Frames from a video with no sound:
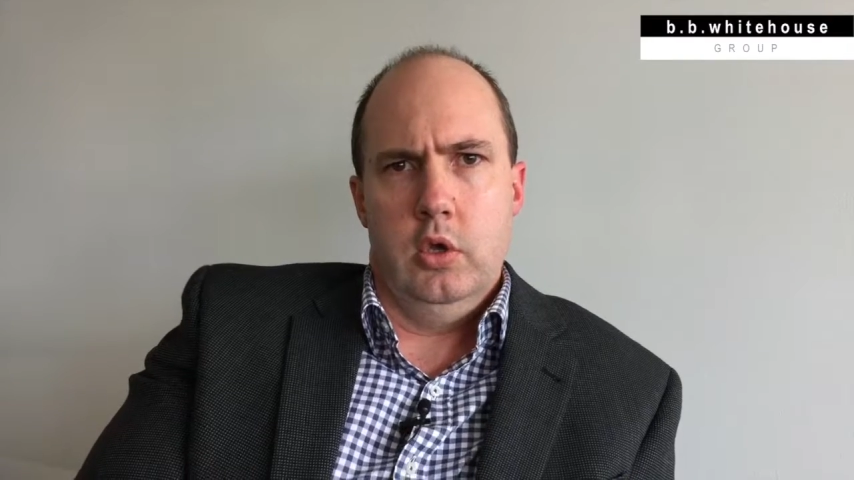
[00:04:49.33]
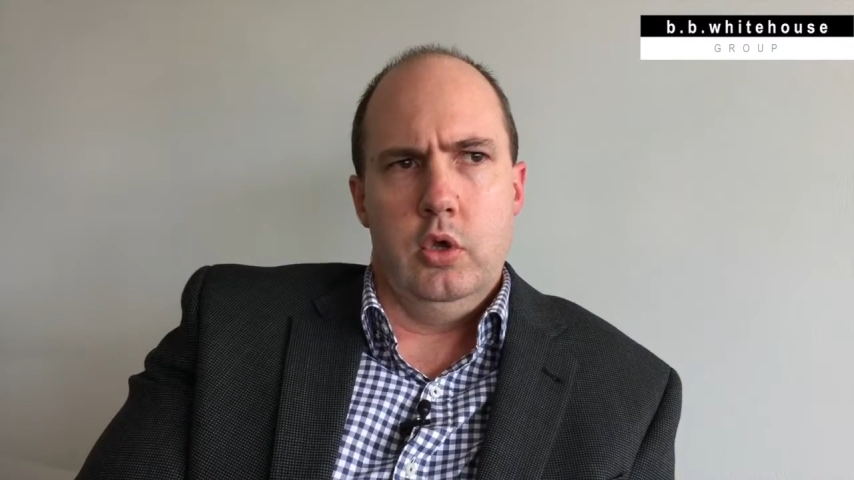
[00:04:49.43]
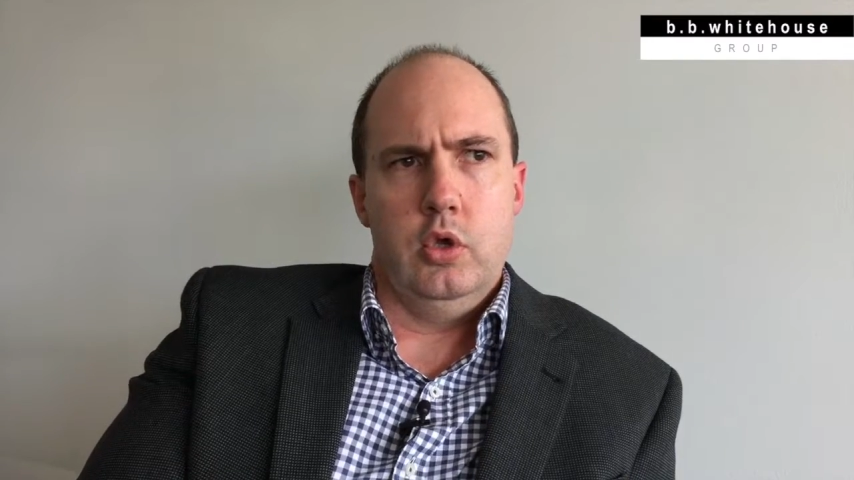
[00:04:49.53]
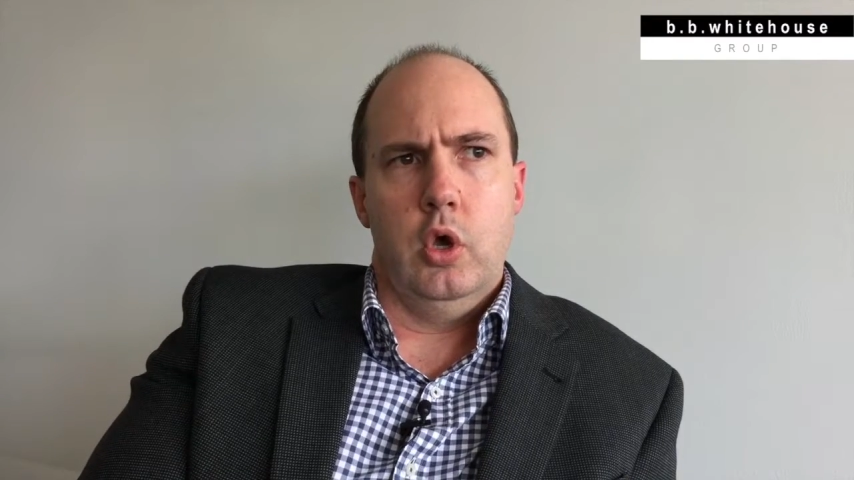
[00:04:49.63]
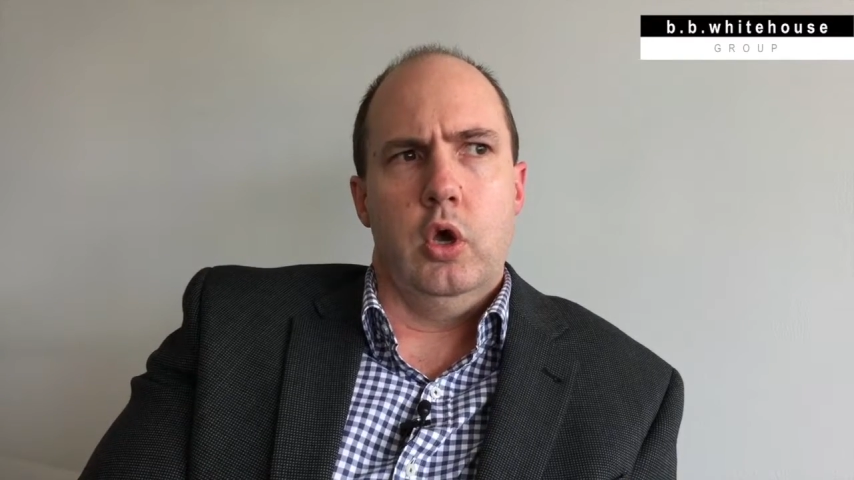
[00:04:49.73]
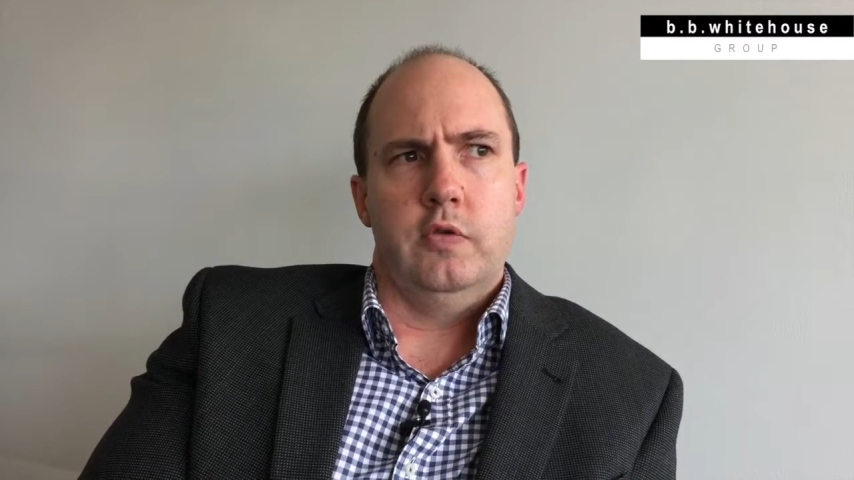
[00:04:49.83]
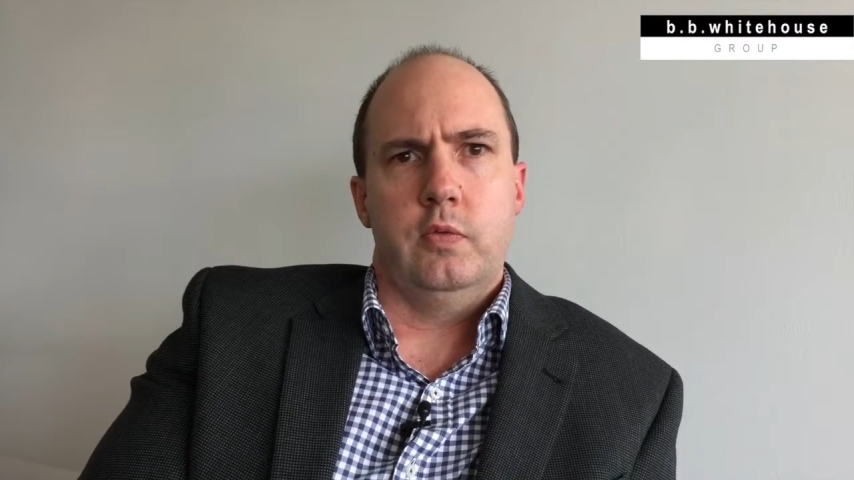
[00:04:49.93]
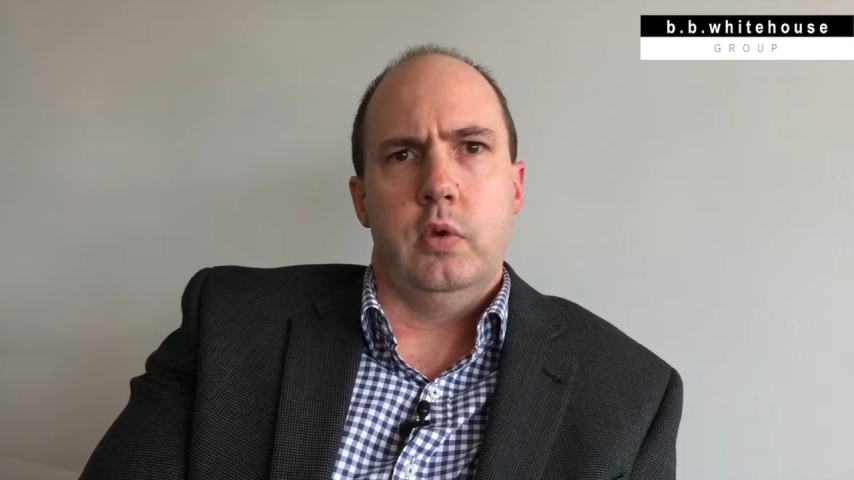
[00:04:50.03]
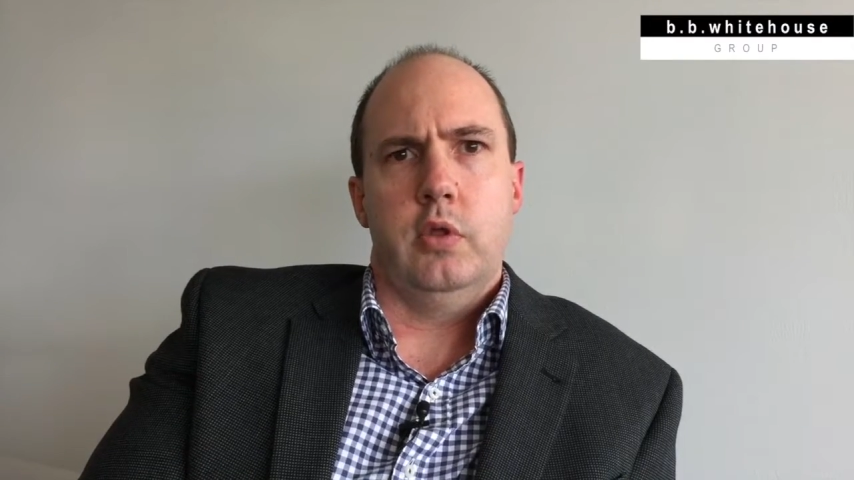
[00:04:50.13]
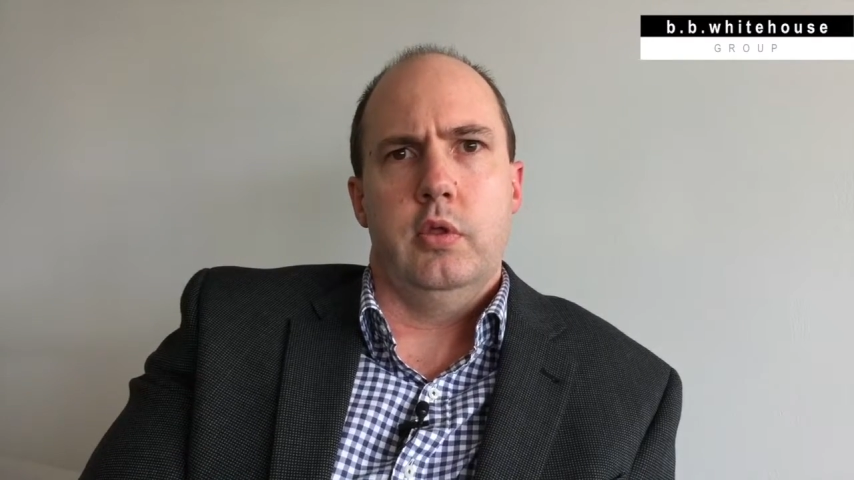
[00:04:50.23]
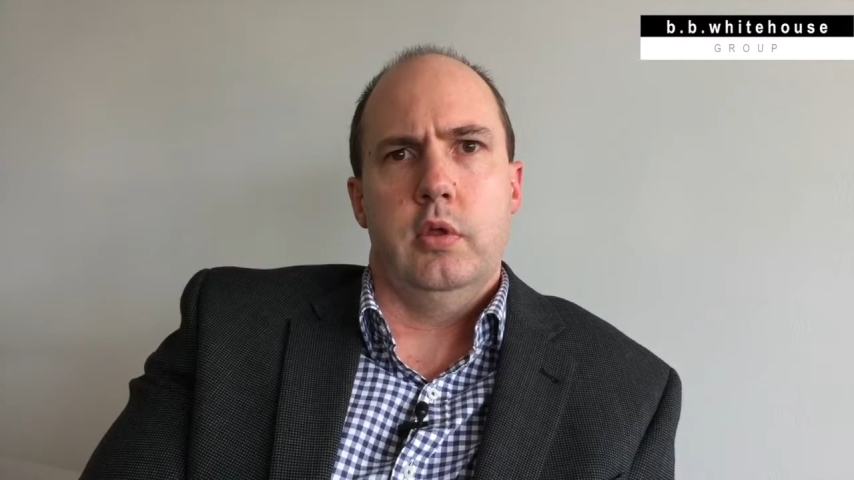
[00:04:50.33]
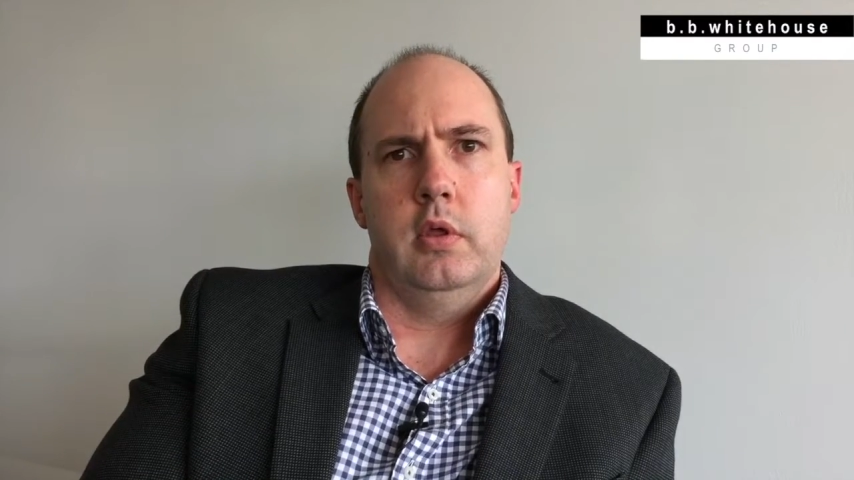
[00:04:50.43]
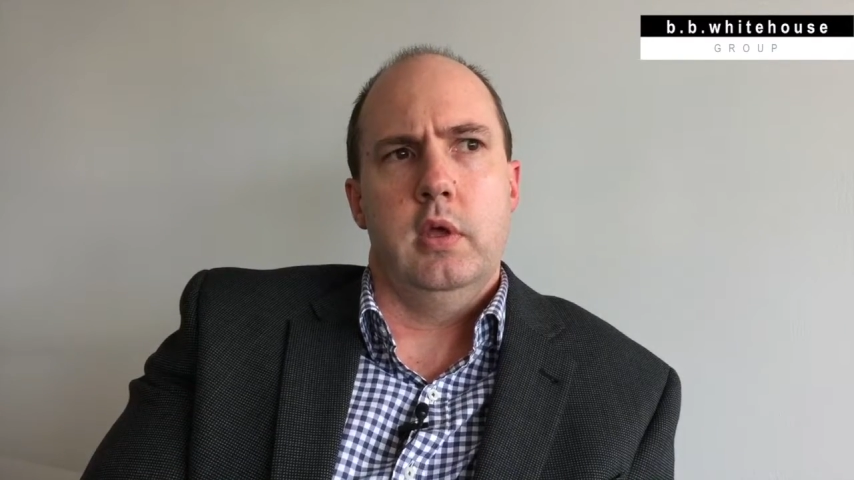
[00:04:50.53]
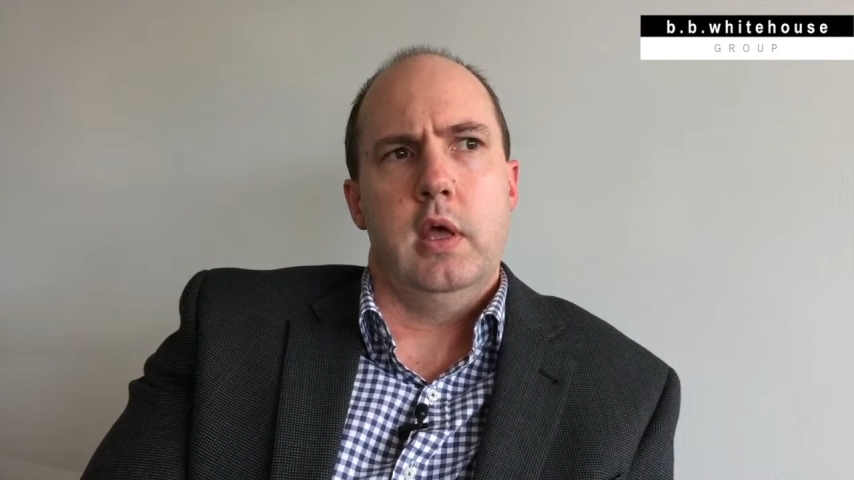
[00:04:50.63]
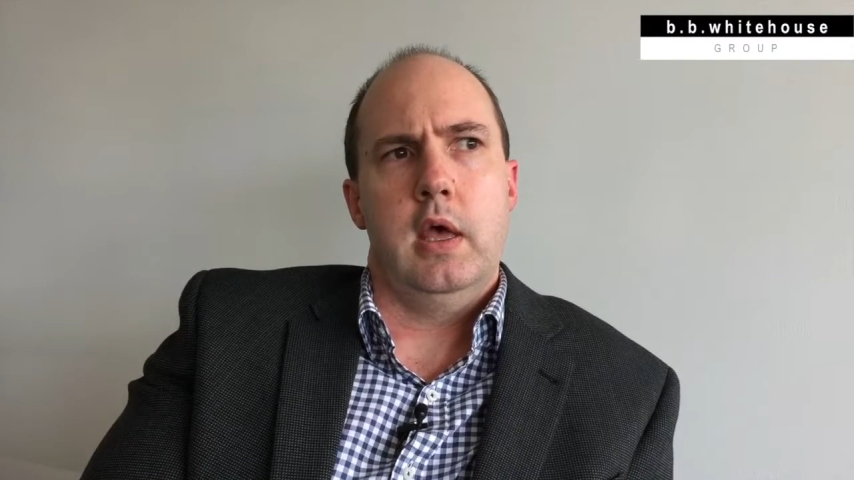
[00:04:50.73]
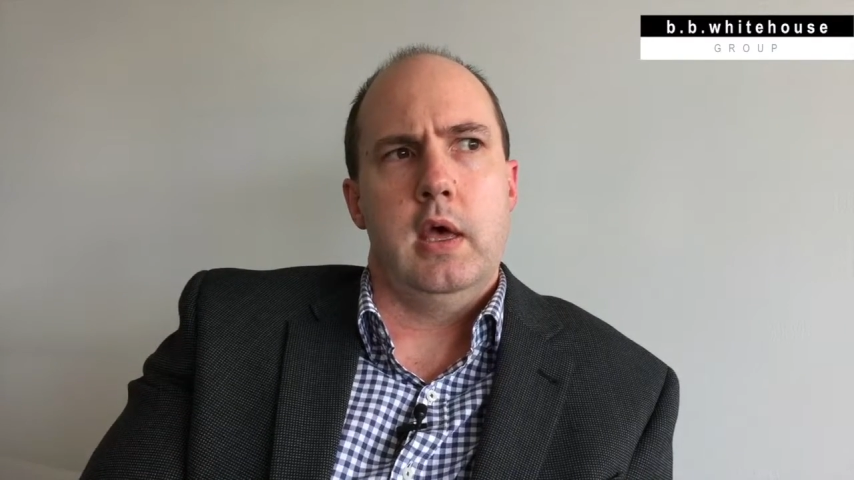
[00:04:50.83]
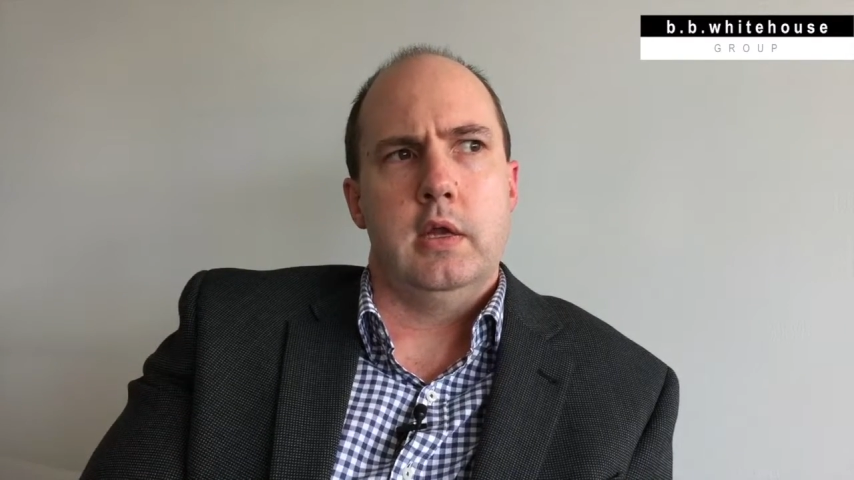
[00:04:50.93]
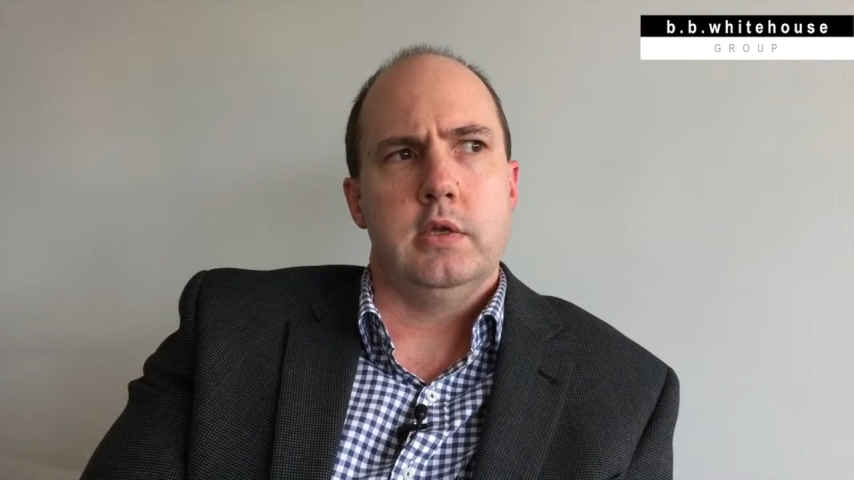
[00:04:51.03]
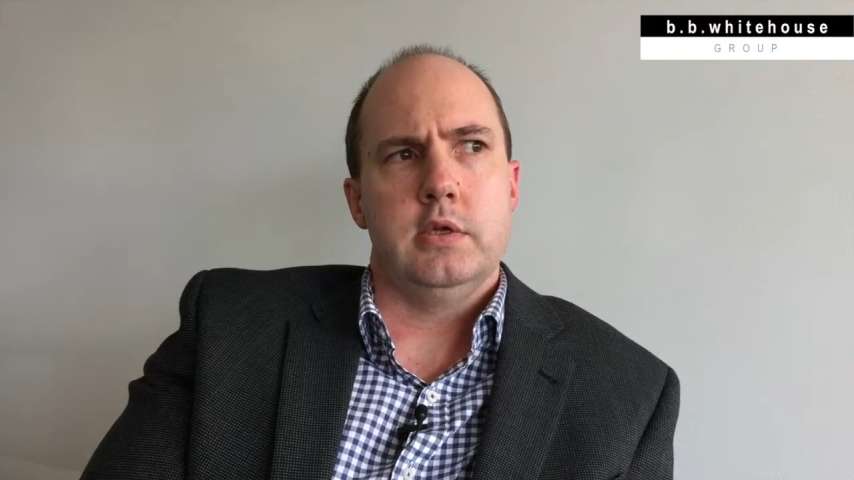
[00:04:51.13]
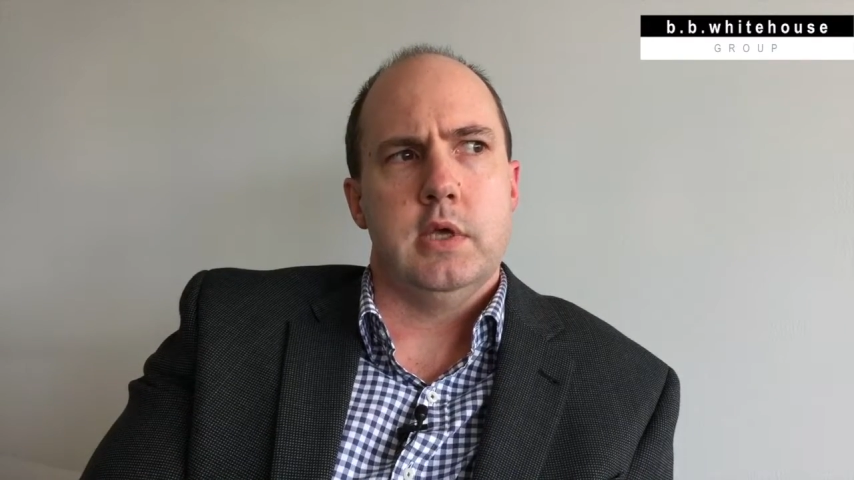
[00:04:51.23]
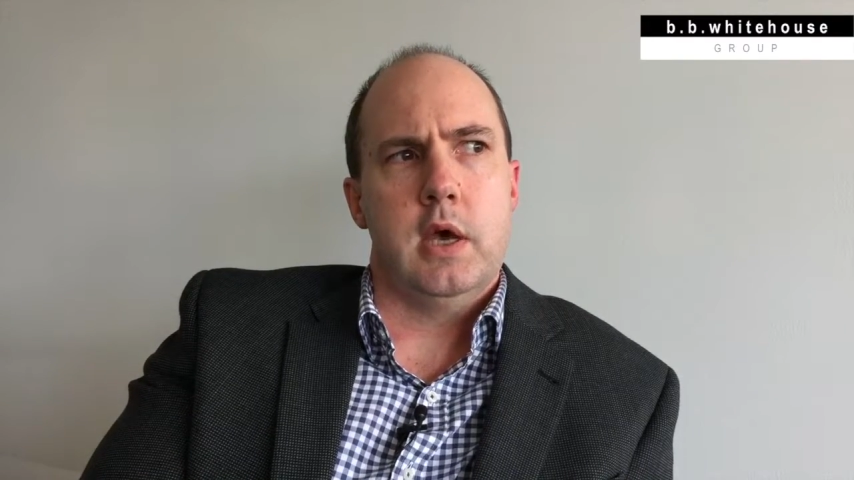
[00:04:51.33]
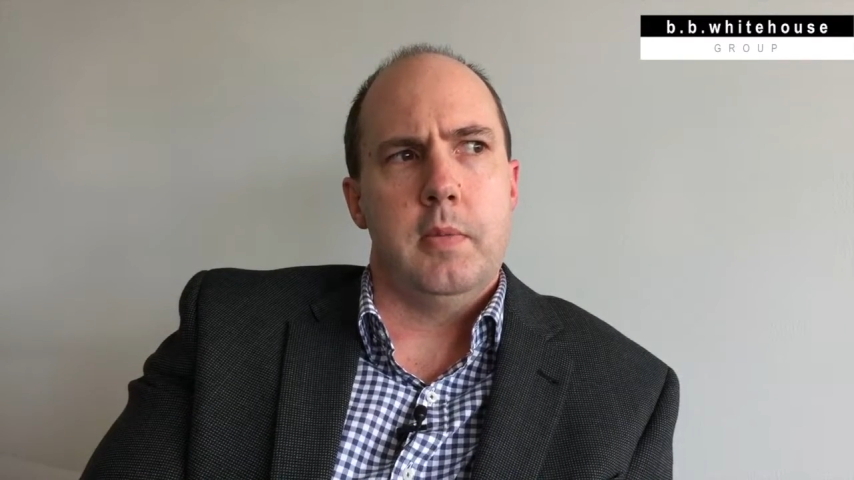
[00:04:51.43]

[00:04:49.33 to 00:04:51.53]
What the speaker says: you host with, and